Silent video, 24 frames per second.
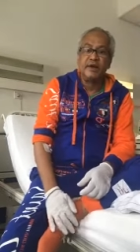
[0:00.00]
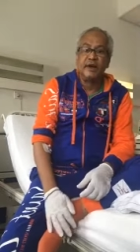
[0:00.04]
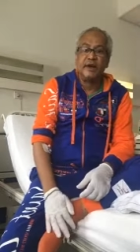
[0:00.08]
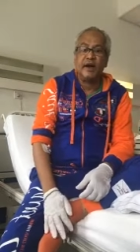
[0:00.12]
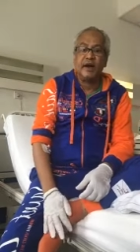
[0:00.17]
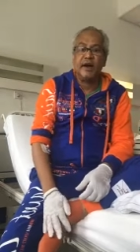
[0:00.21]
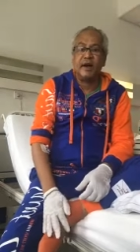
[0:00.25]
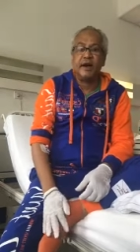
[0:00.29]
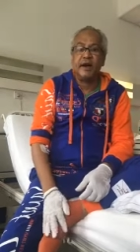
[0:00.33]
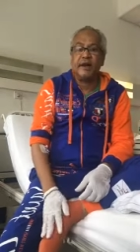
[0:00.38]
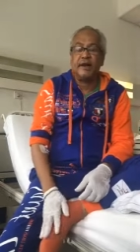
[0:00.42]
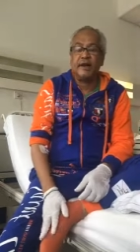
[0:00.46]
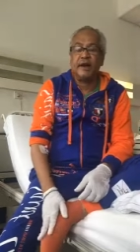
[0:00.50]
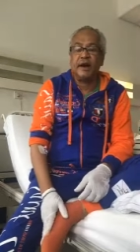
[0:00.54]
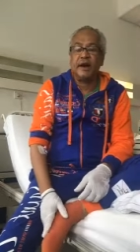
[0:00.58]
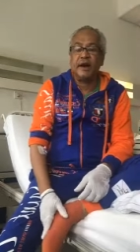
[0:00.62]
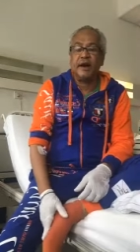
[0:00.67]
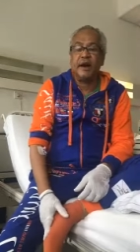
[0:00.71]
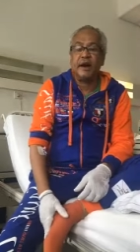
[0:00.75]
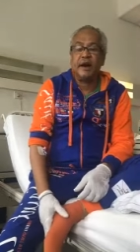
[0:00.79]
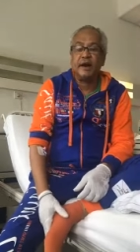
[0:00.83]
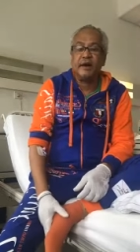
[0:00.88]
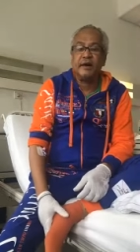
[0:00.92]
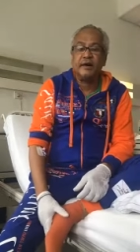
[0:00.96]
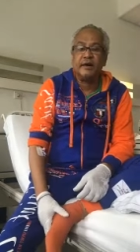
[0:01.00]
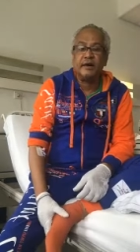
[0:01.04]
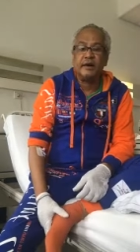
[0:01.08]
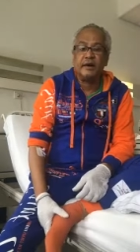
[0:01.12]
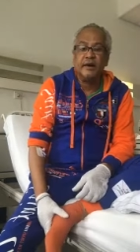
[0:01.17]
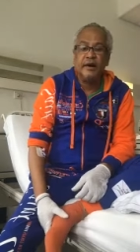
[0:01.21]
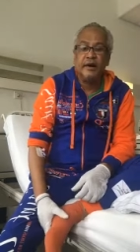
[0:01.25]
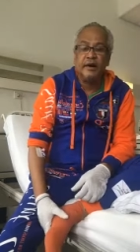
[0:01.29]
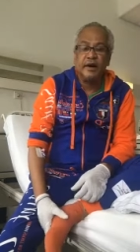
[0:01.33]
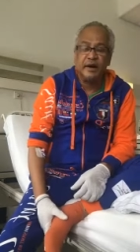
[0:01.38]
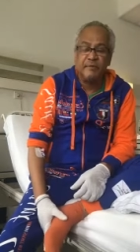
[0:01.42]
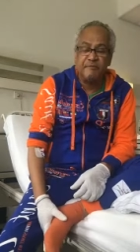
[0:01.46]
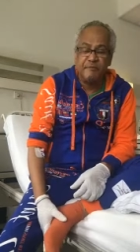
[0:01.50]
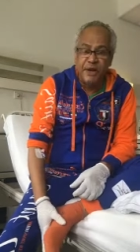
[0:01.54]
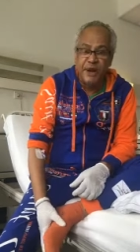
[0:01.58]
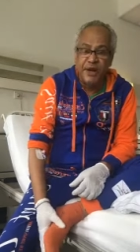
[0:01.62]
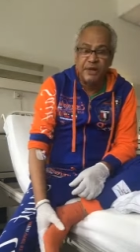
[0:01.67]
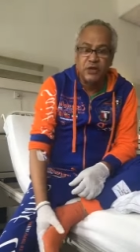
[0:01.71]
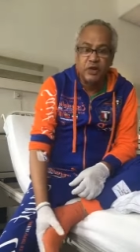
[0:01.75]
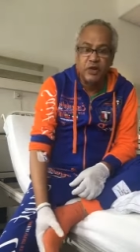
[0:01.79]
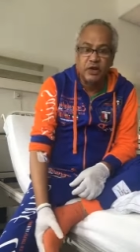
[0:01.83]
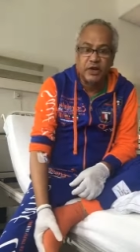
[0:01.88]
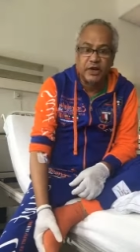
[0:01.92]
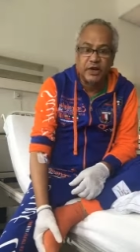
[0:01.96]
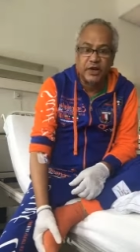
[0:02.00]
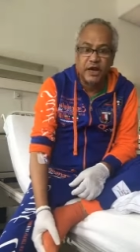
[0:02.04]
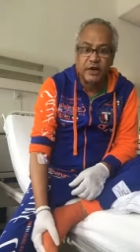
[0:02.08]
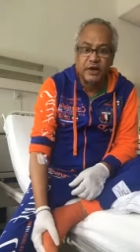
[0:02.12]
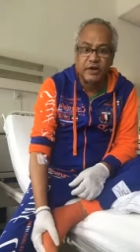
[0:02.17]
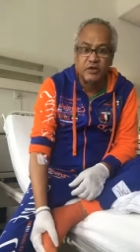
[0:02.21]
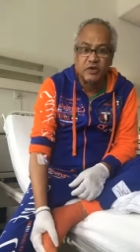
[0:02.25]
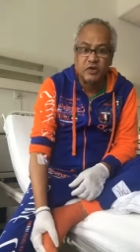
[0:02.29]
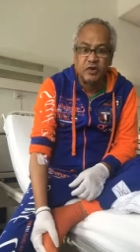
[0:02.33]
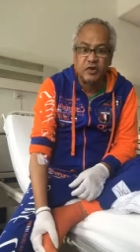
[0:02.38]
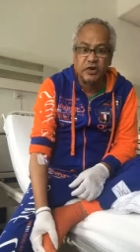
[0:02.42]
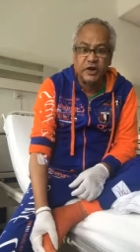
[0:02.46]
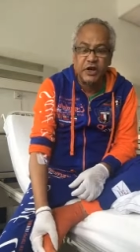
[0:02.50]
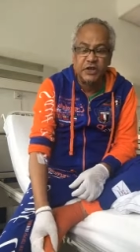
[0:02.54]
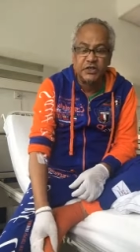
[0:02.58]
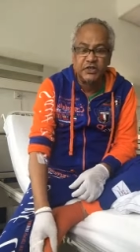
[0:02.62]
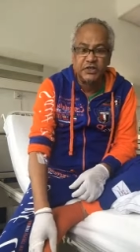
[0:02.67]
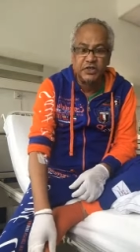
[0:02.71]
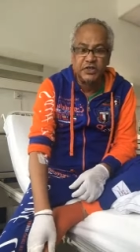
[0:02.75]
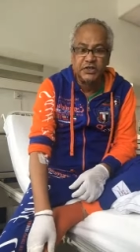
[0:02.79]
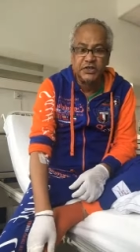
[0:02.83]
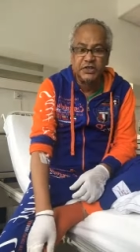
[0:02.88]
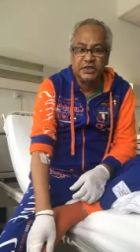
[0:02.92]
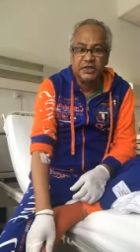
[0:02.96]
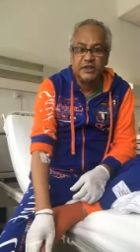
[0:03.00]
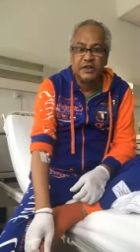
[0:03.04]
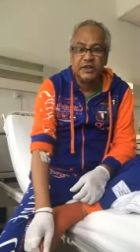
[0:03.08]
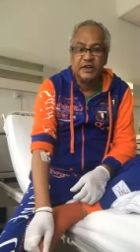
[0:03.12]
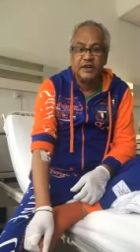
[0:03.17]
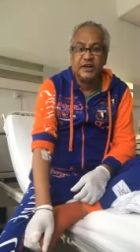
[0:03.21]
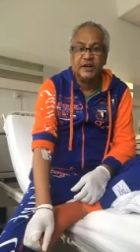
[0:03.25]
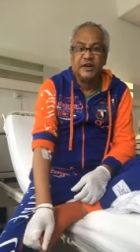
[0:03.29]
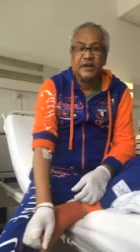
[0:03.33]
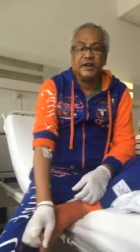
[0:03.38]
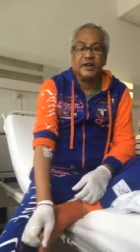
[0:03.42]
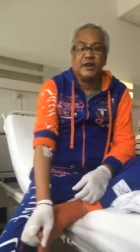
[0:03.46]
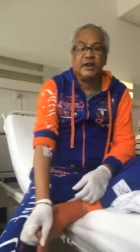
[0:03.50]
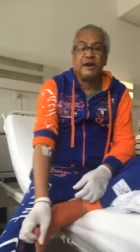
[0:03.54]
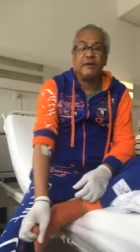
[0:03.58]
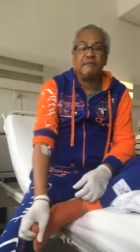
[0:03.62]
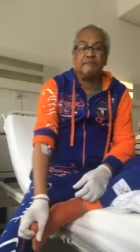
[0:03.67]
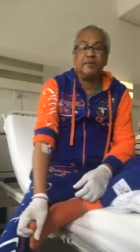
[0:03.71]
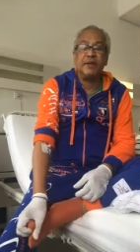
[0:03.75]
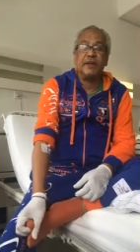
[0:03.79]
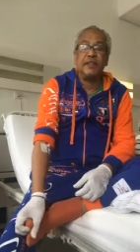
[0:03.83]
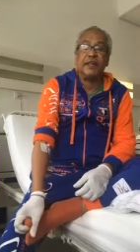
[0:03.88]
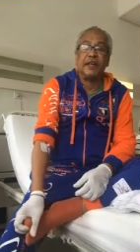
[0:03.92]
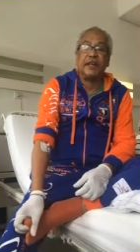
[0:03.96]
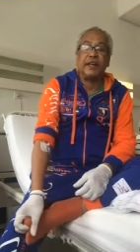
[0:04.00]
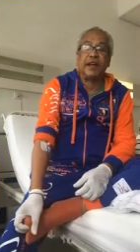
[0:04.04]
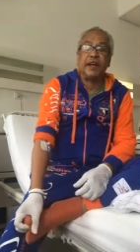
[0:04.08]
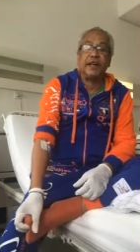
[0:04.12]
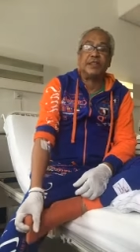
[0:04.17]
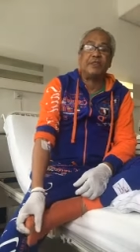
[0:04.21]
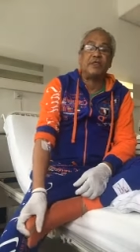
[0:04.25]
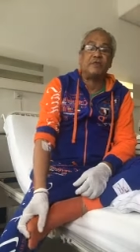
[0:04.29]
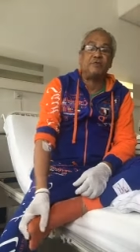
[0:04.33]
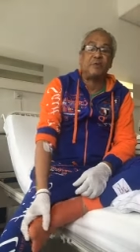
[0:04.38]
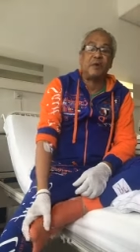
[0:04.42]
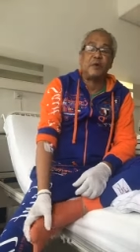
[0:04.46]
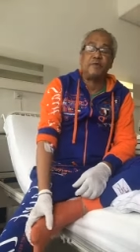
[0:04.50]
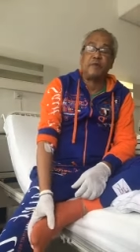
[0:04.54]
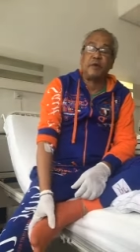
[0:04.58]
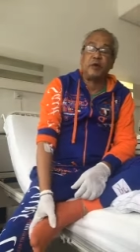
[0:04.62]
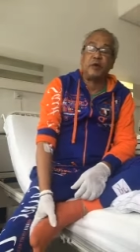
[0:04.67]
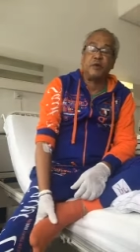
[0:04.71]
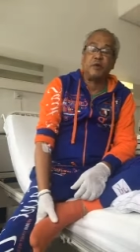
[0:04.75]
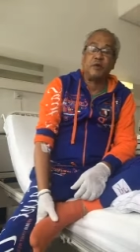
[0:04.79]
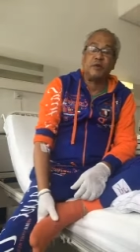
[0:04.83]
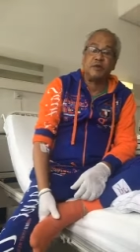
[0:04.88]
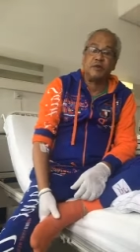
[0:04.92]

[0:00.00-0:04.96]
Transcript: and uh, rebuild your, your nation and be the greatest people